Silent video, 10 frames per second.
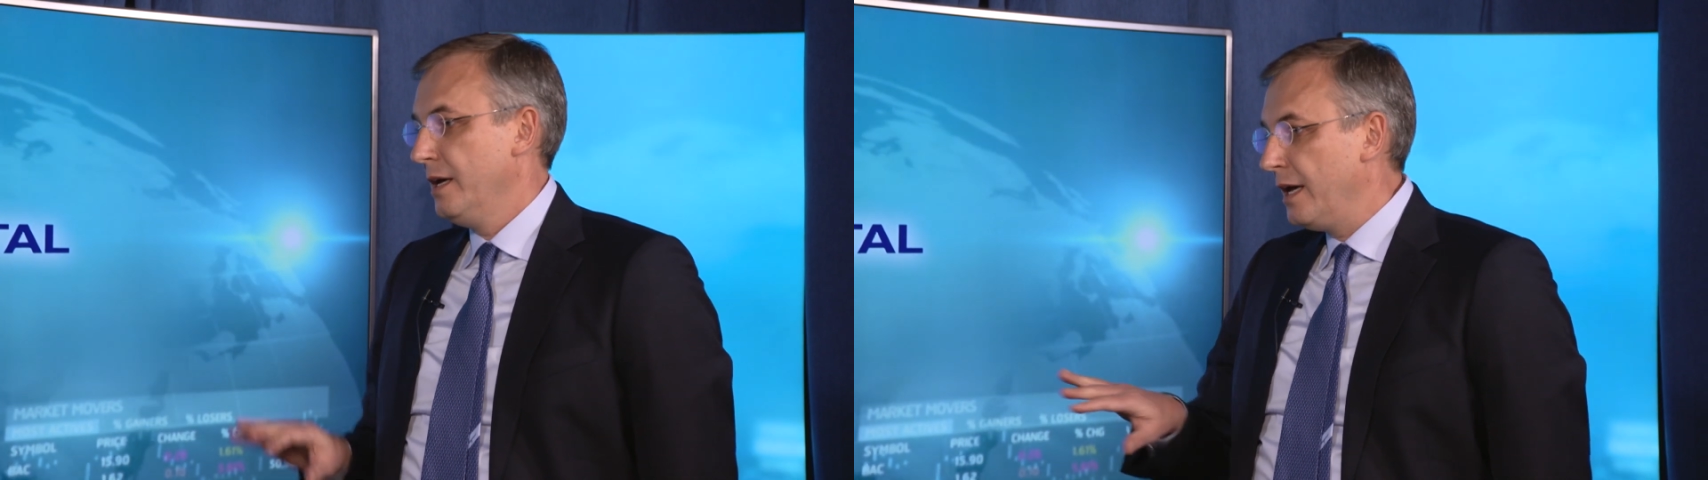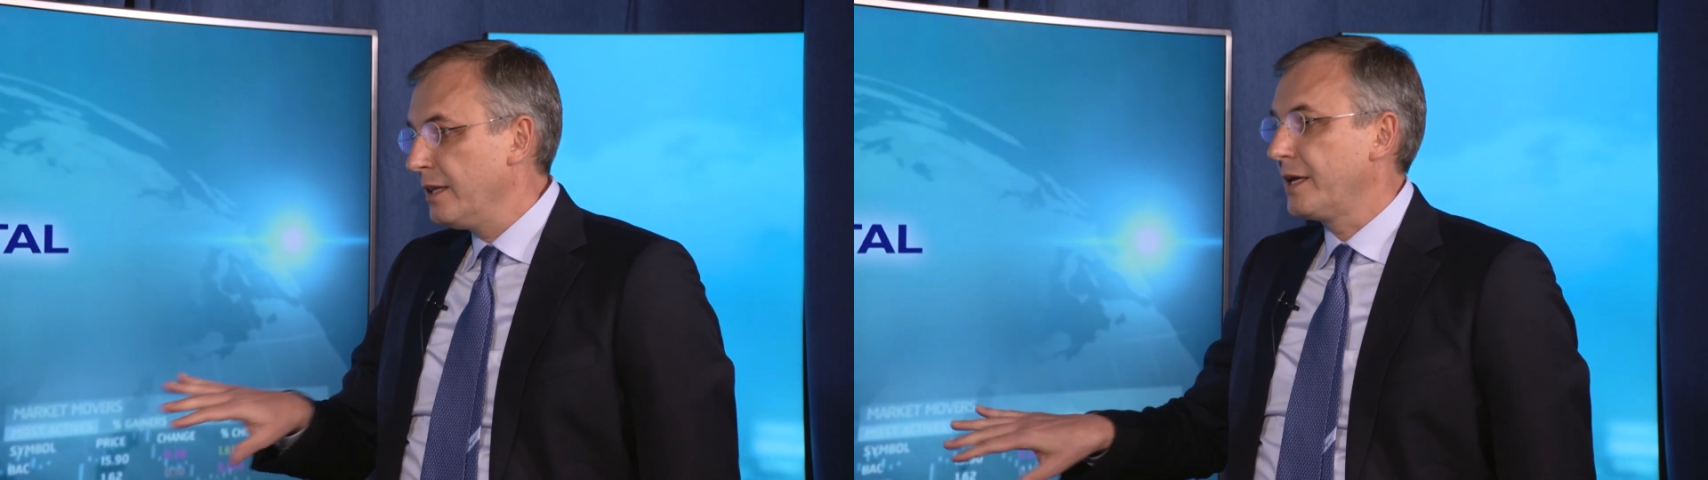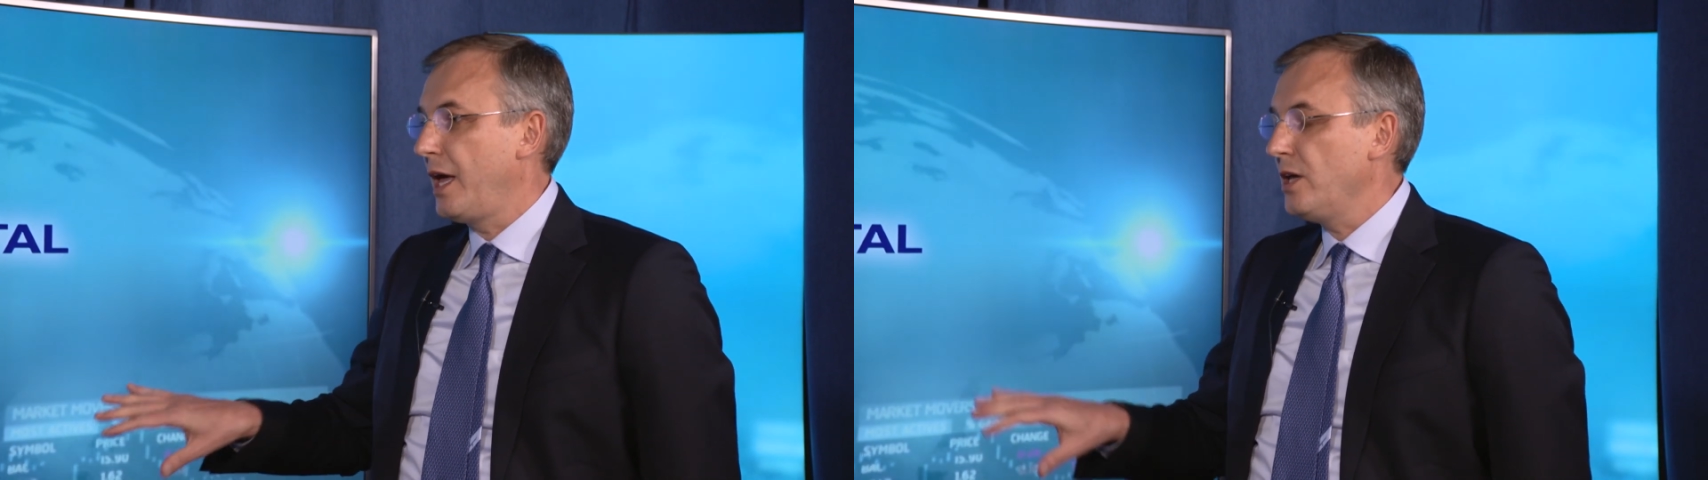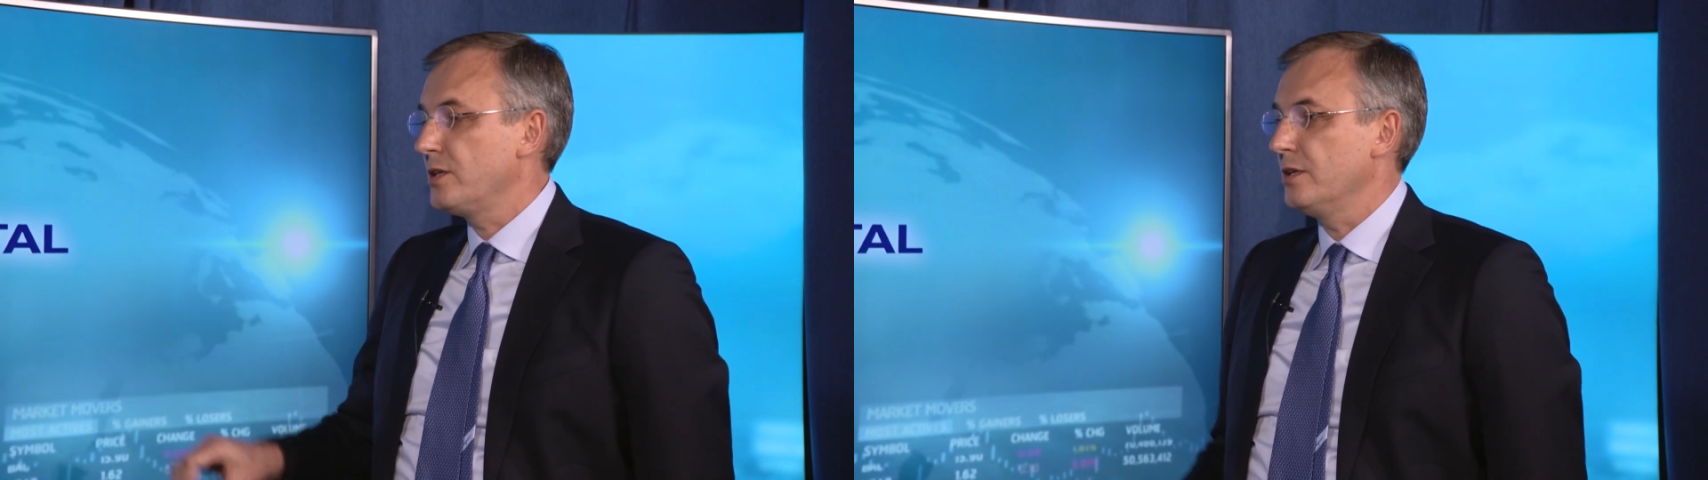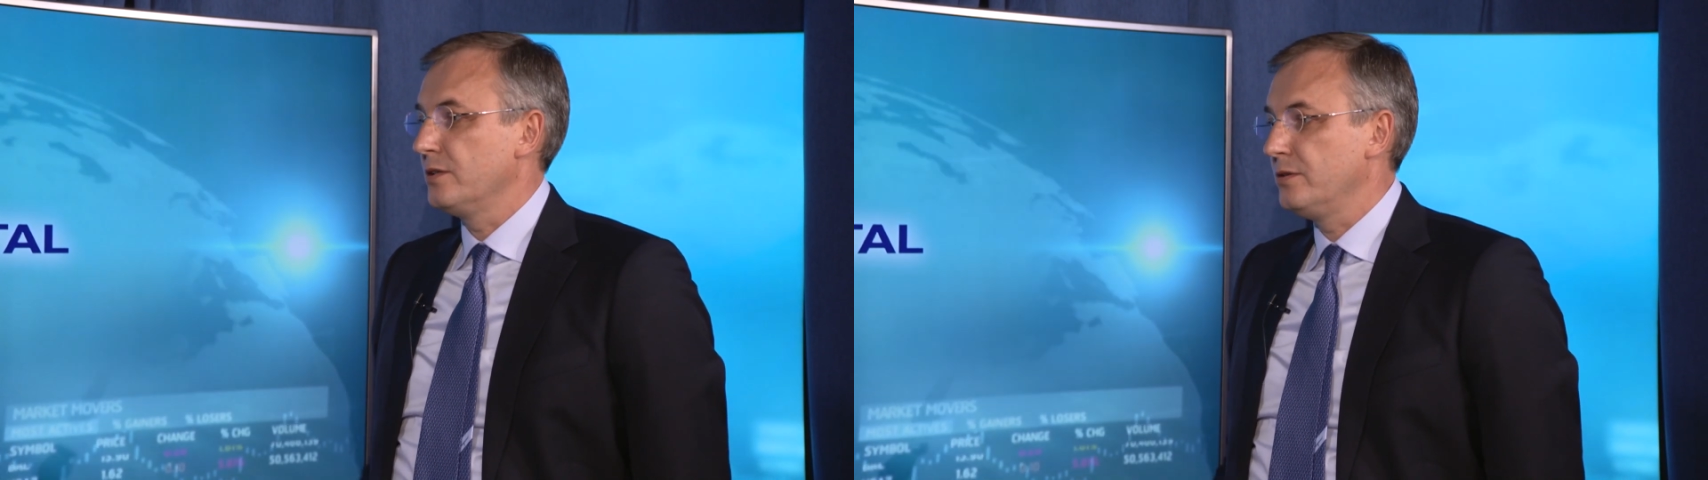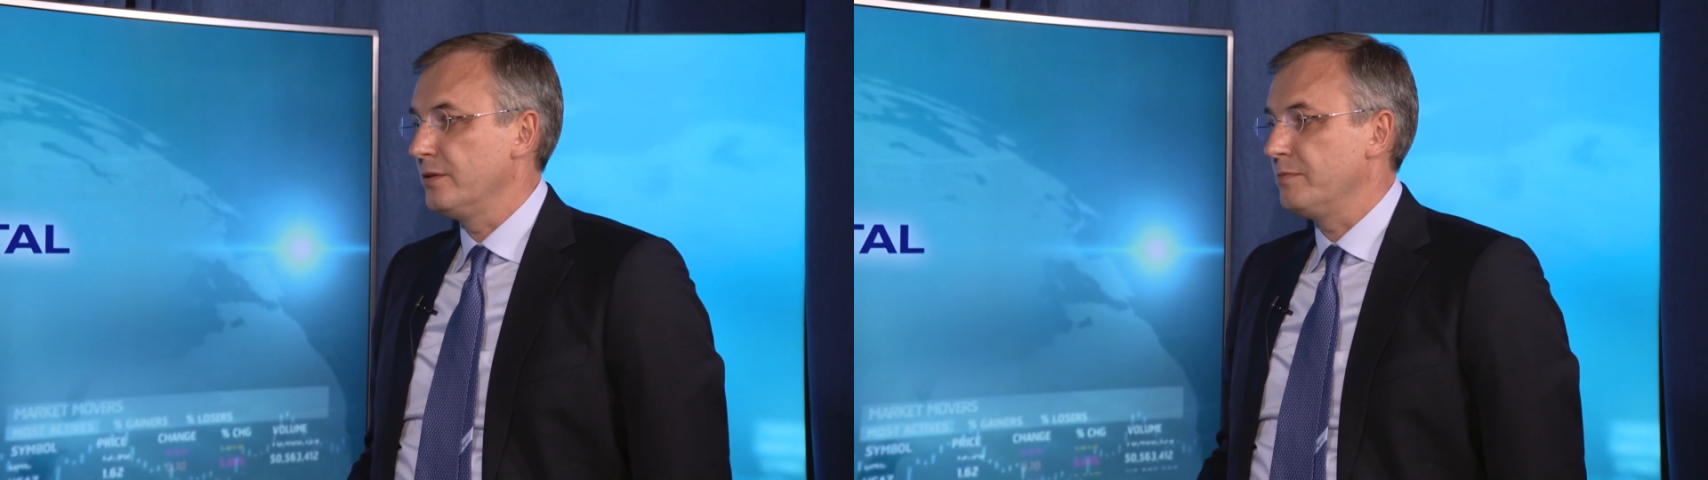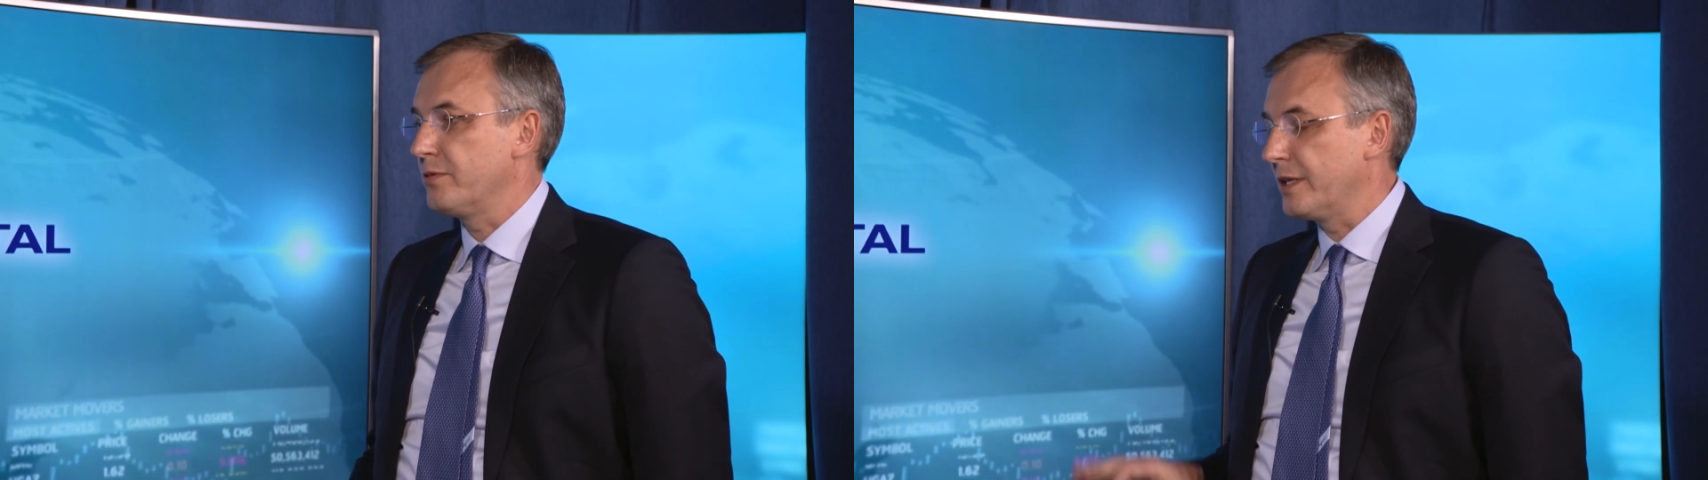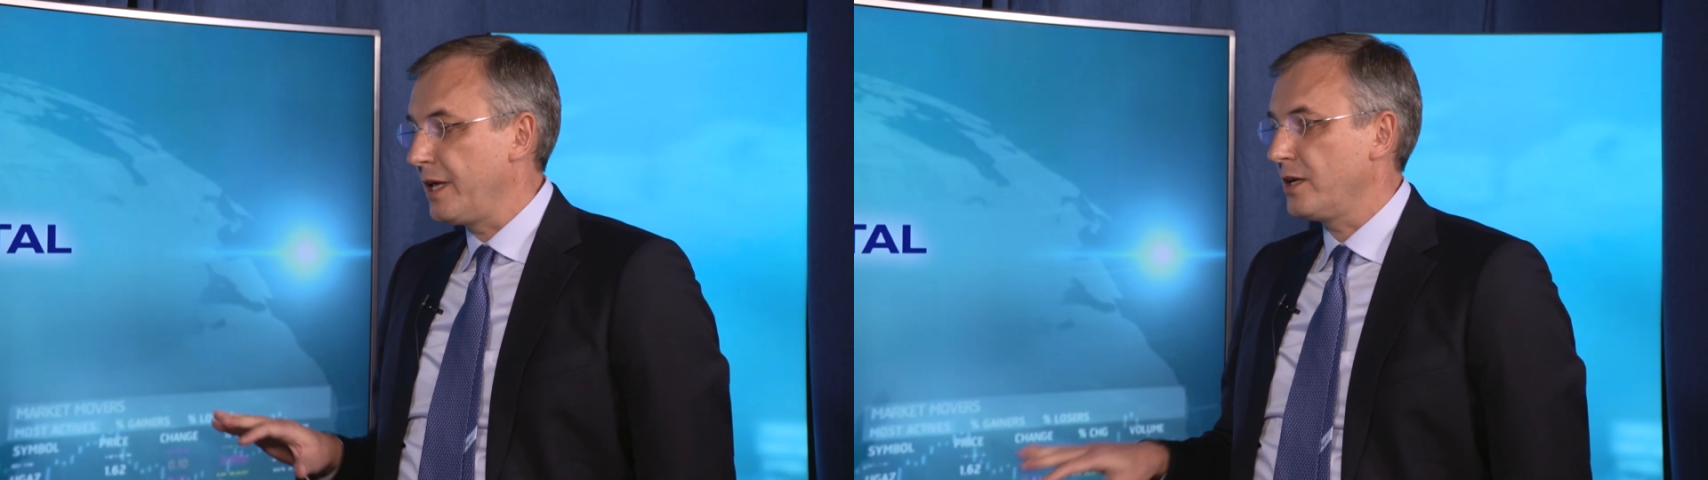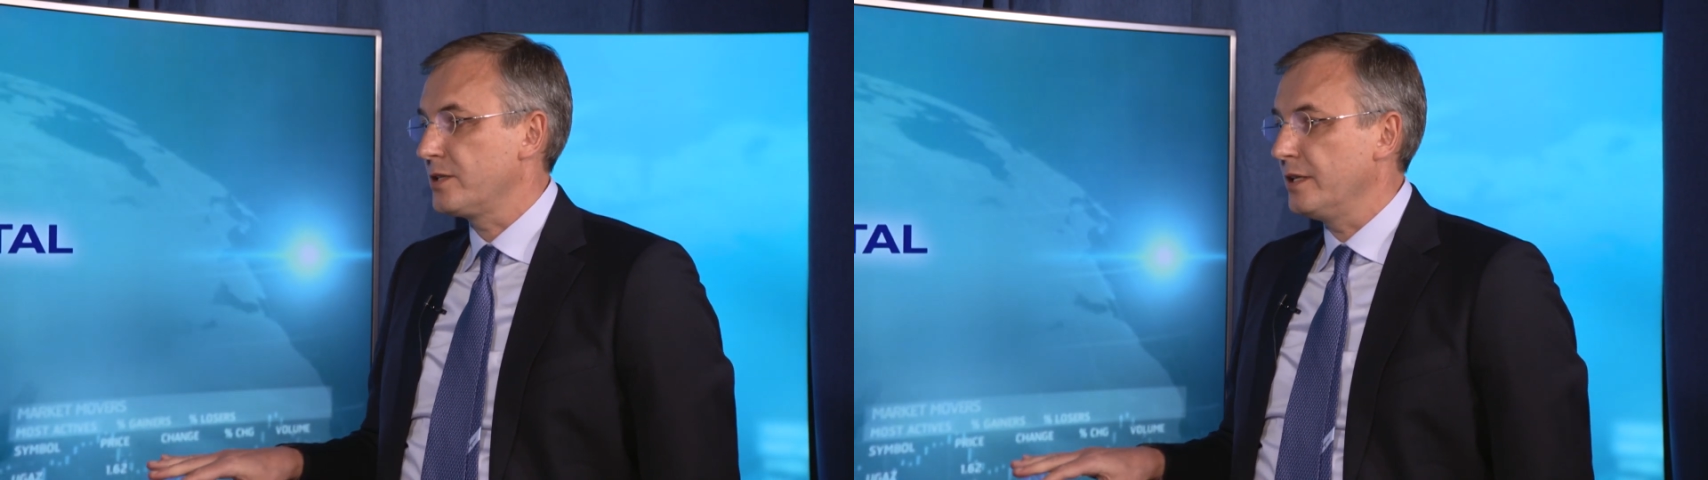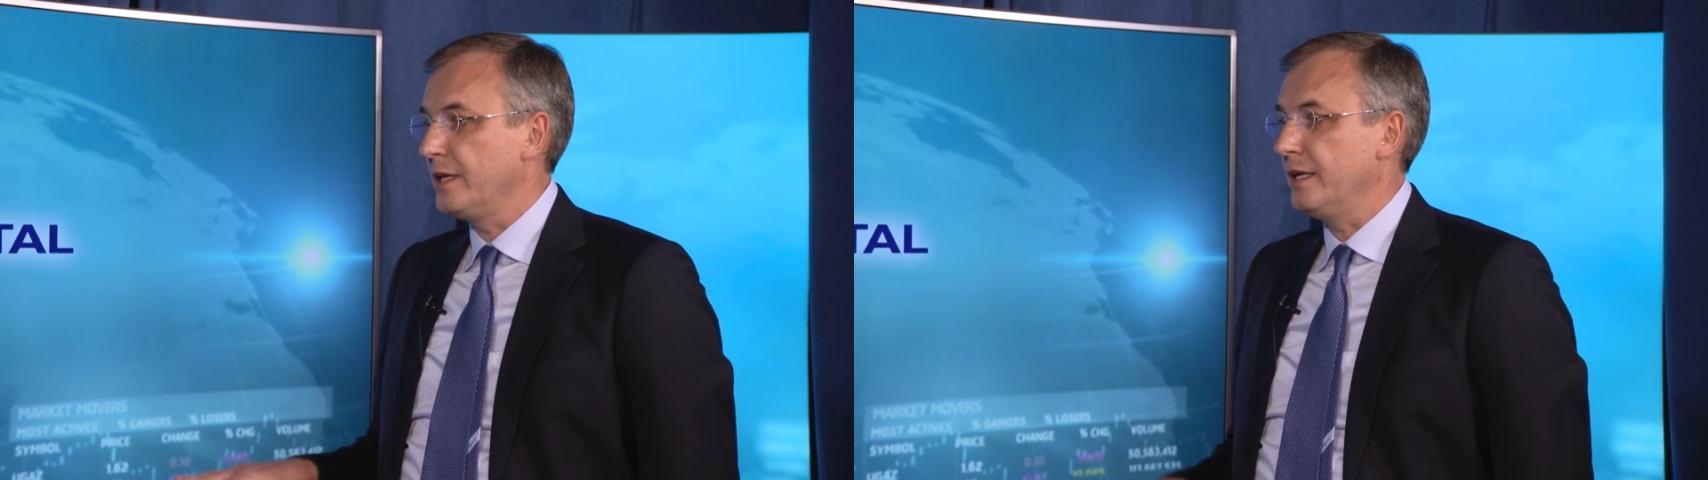allocation to the protection